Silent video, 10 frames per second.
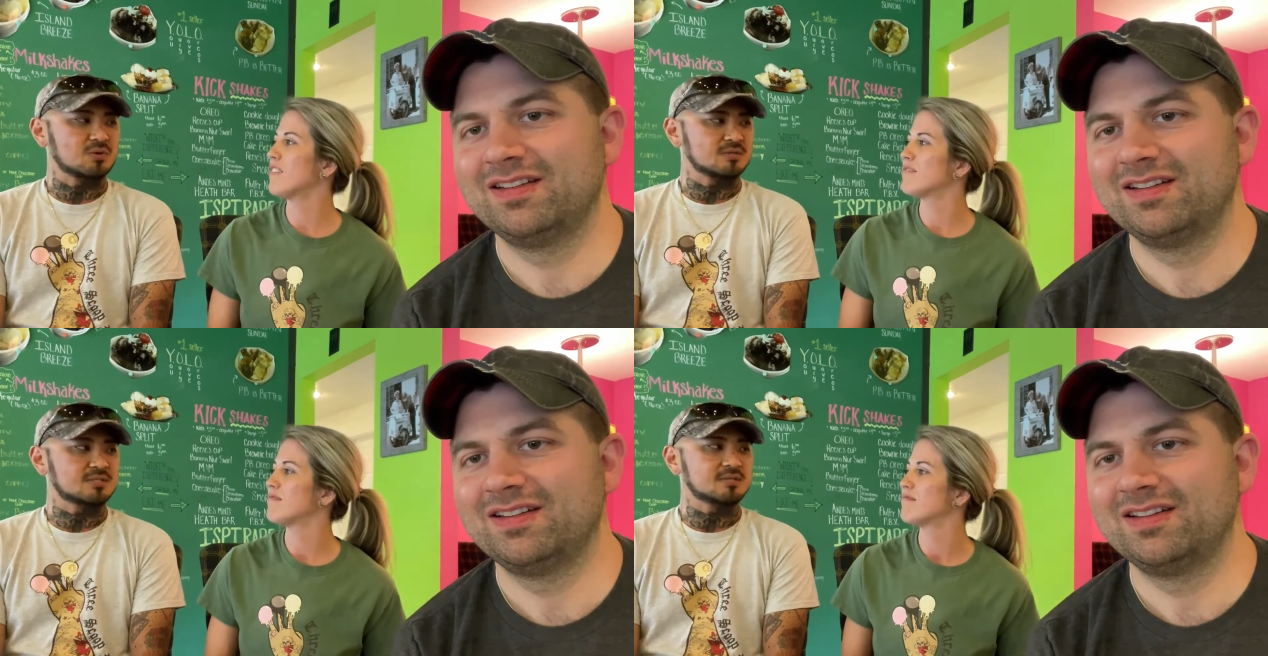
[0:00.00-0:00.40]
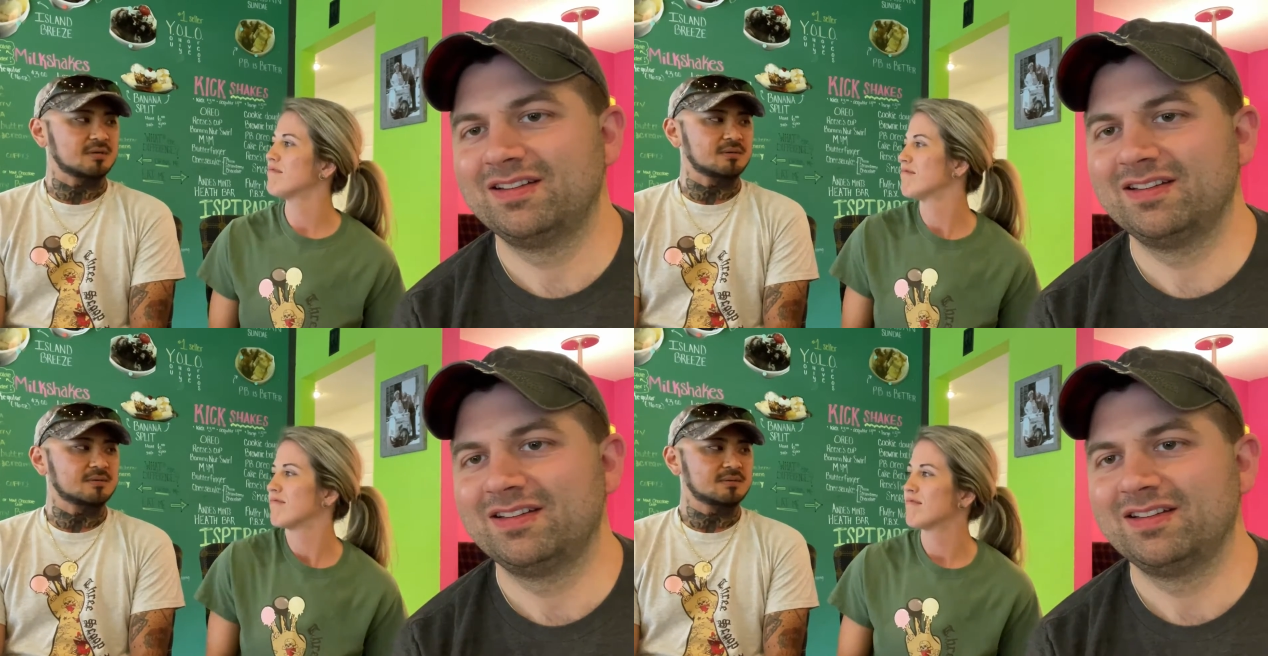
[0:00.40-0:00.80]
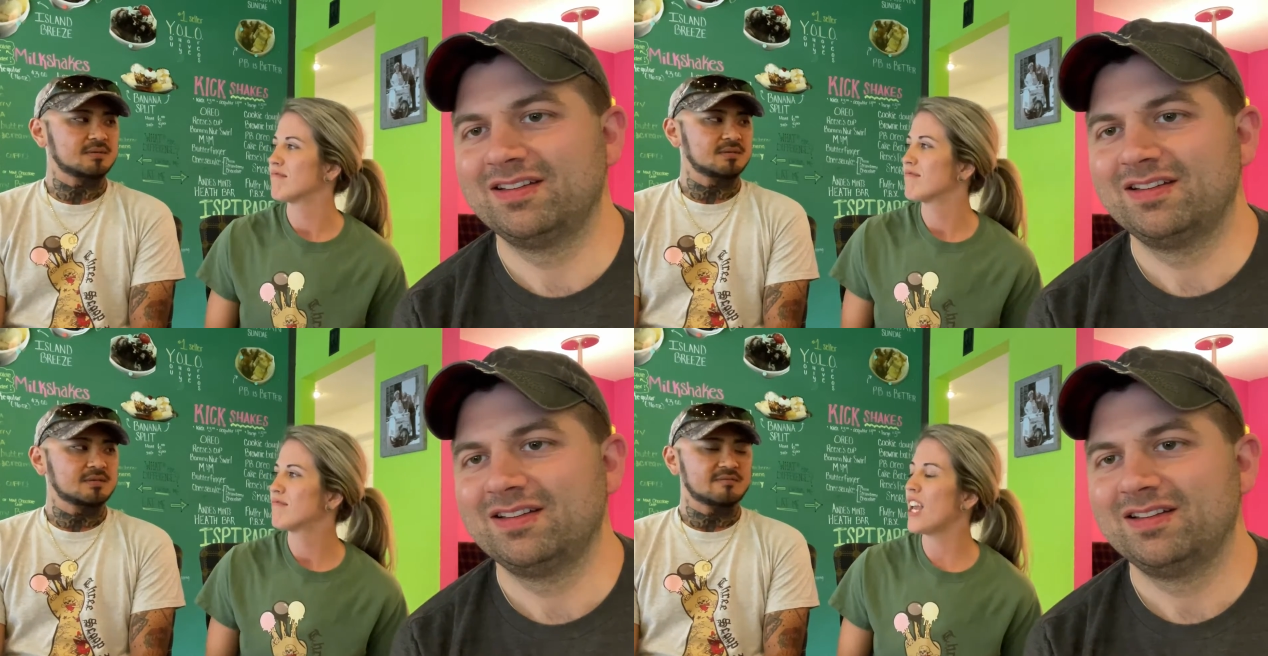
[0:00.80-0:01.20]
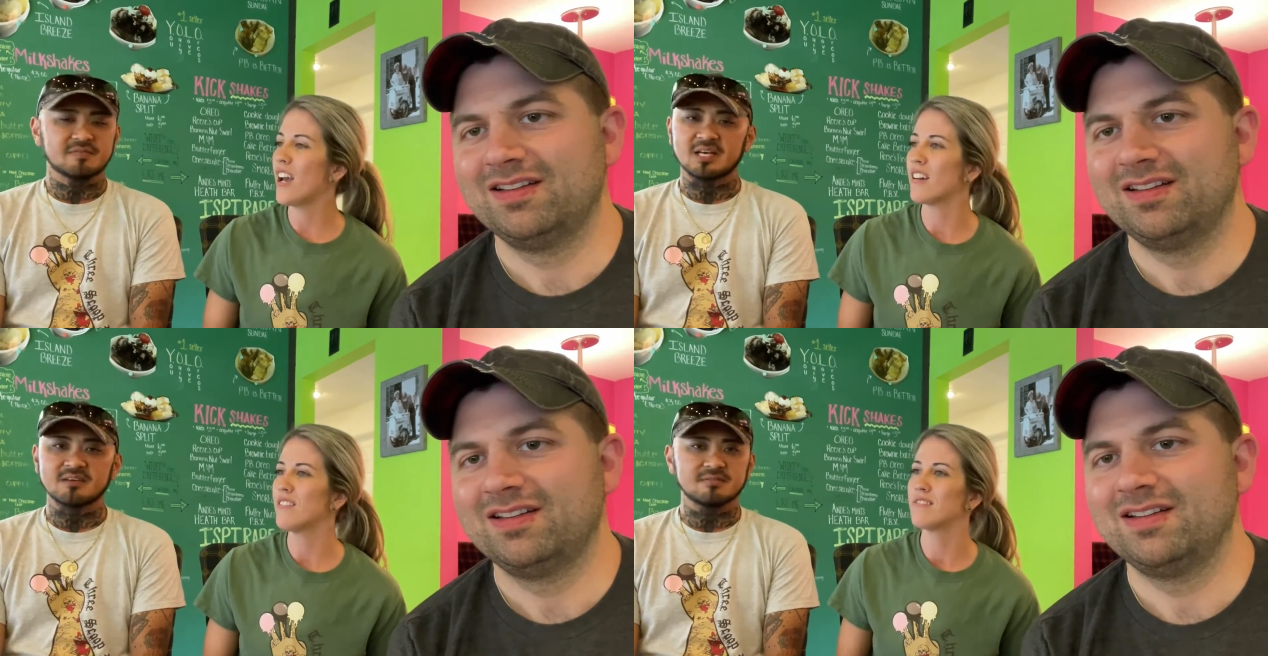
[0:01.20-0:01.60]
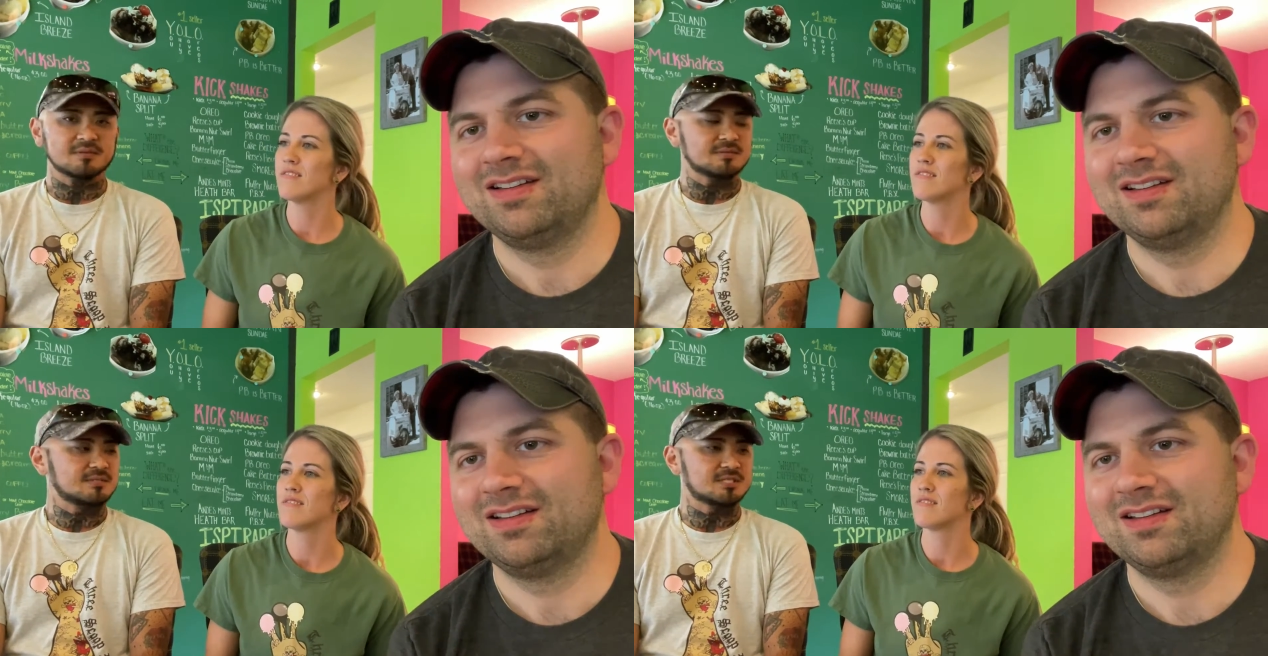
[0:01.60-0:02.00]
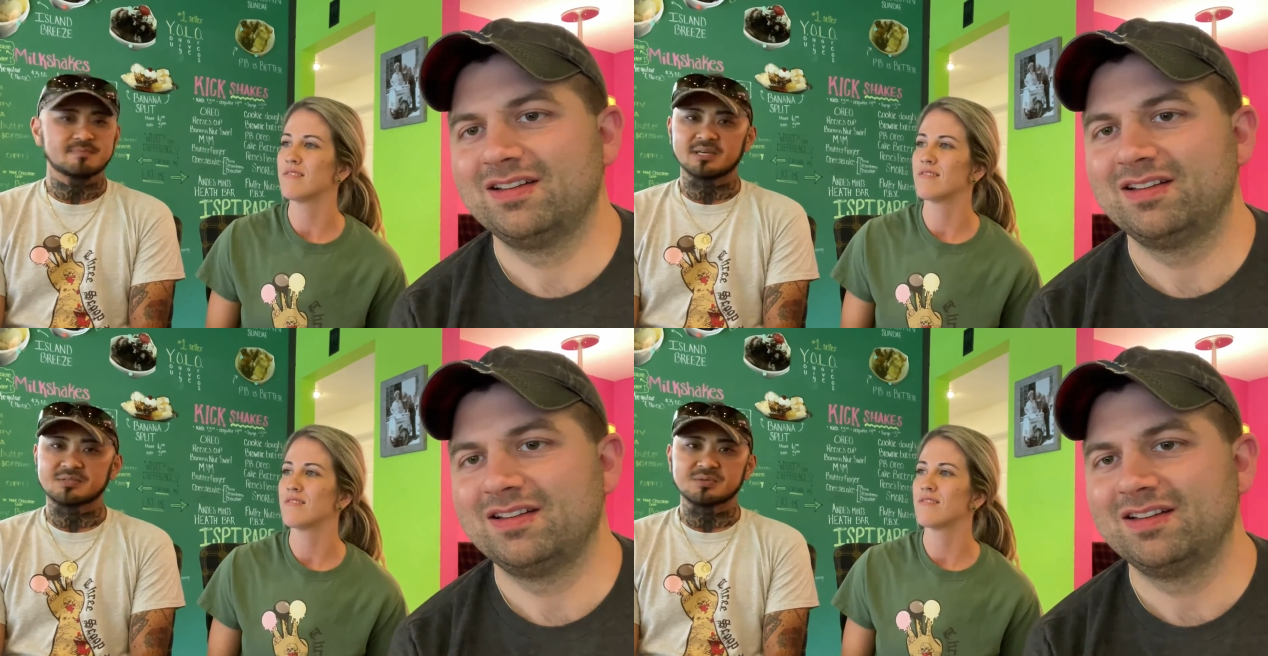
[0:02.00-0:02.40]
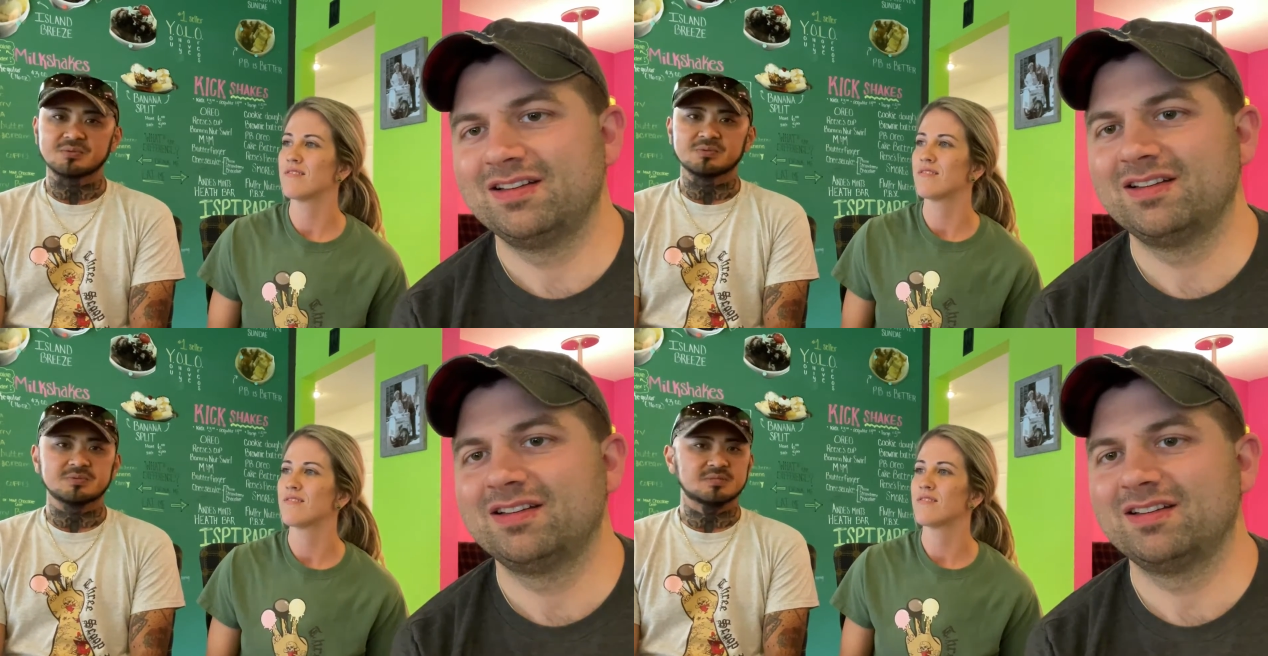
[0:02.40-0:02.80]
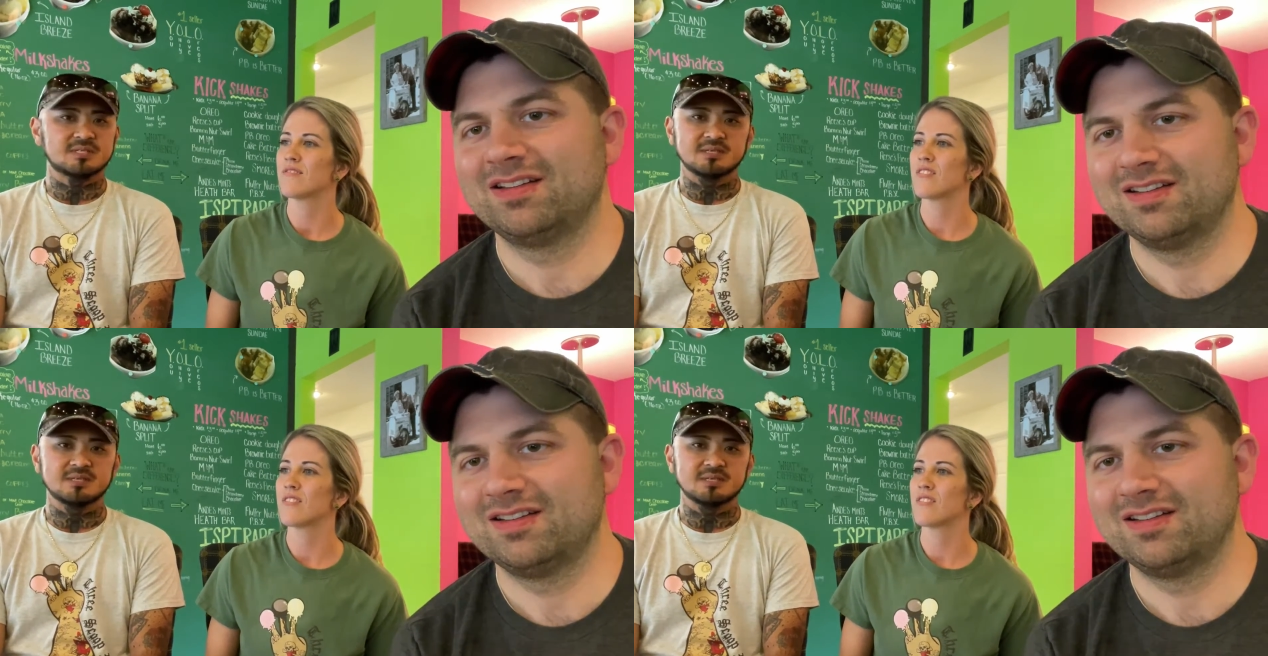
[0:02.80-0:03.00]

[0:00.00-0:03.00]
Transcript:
Speaker 1: source. So yeah. flavors, specials,